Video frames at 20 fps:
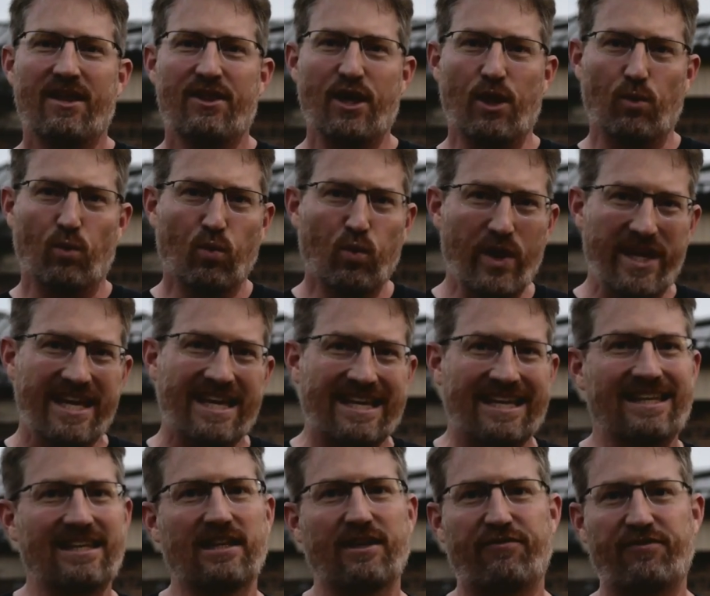that we
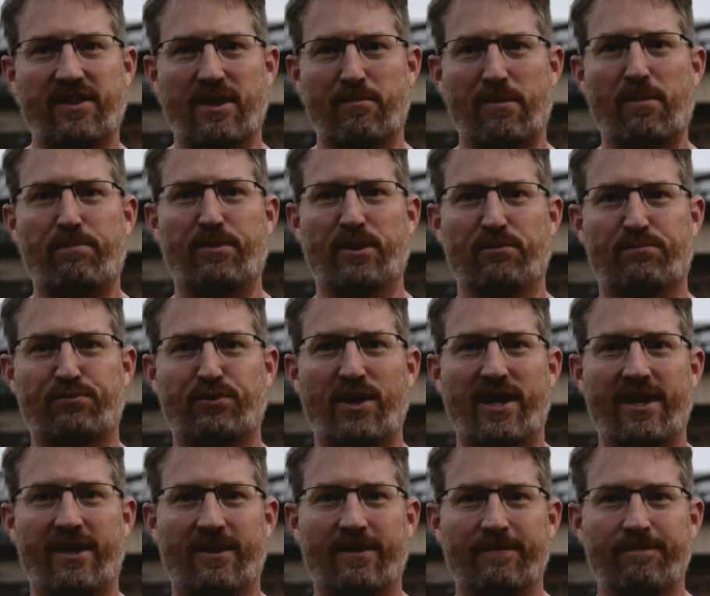can lift them up in
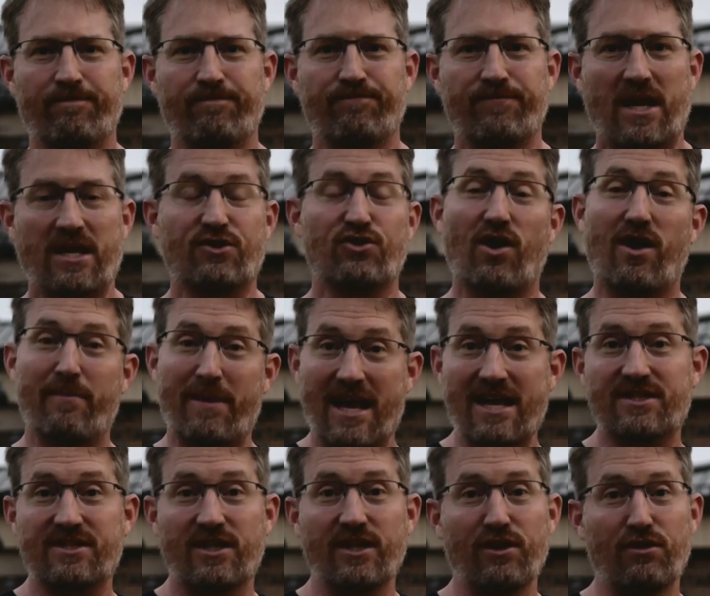prayer. And so I'm
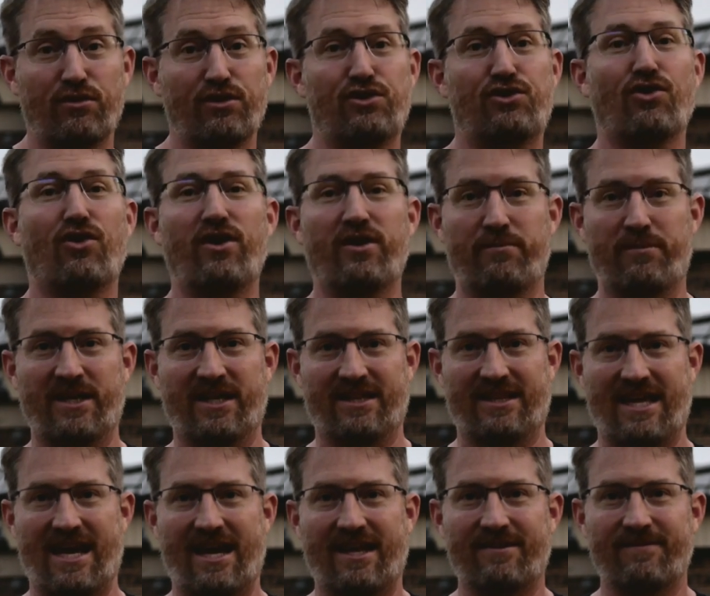asking you to join me
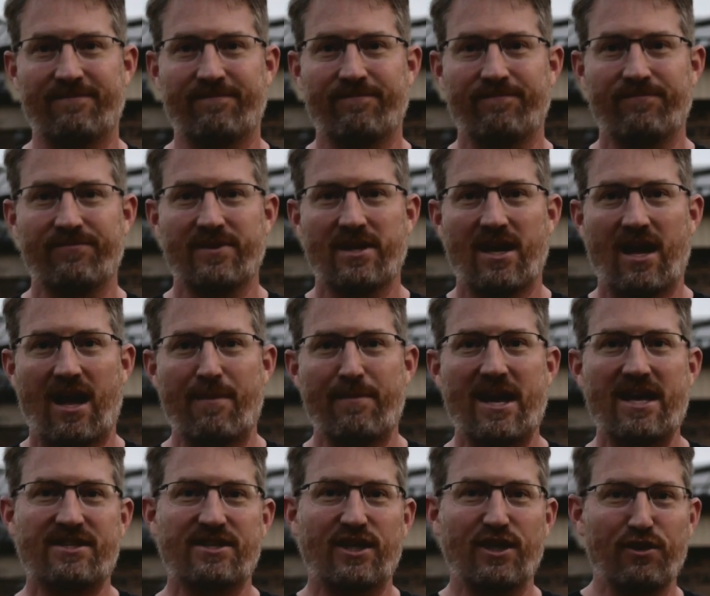in that. I'm
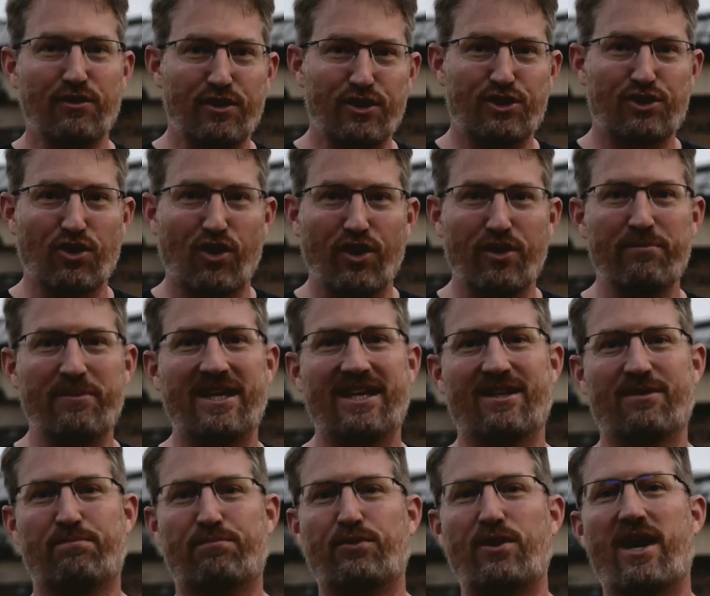asking you to join me
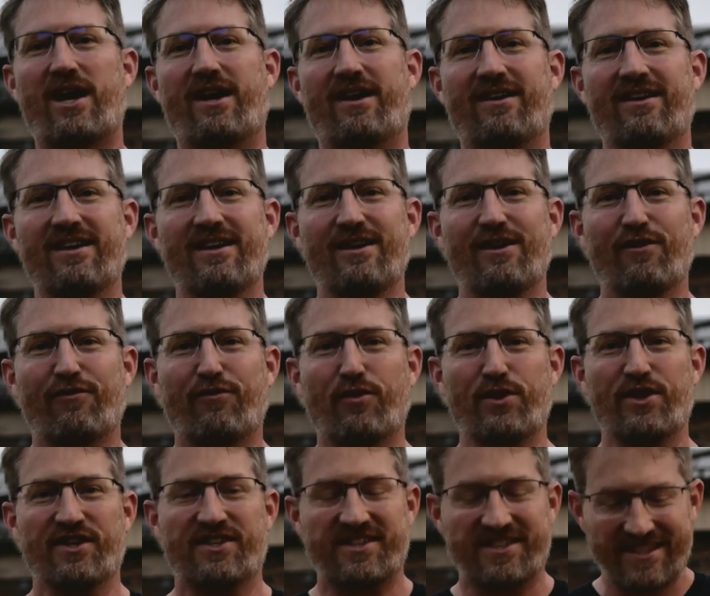in prayer for
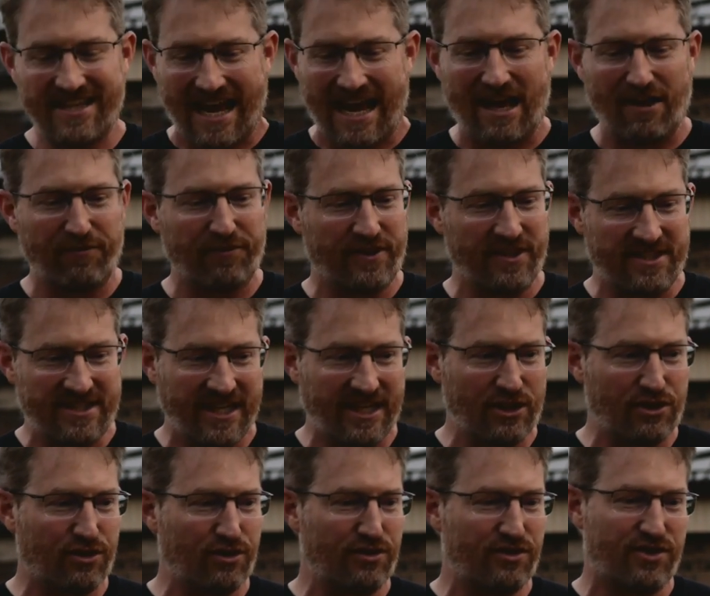the staff, the
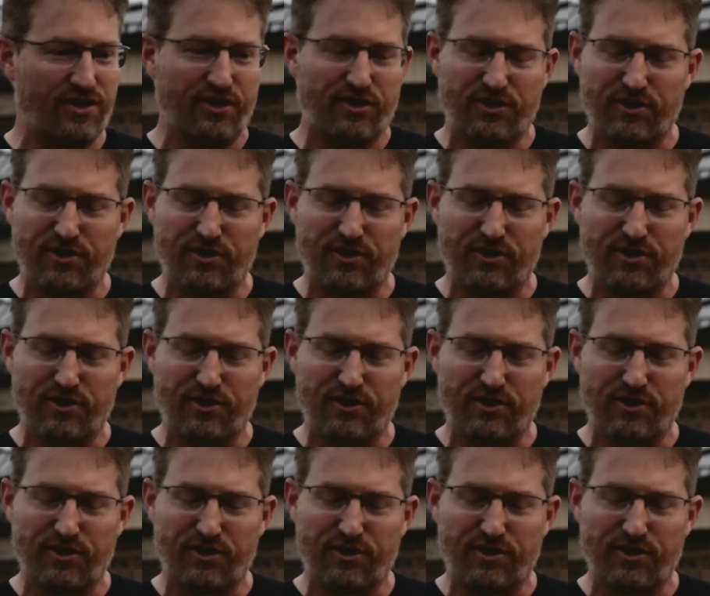teachers, the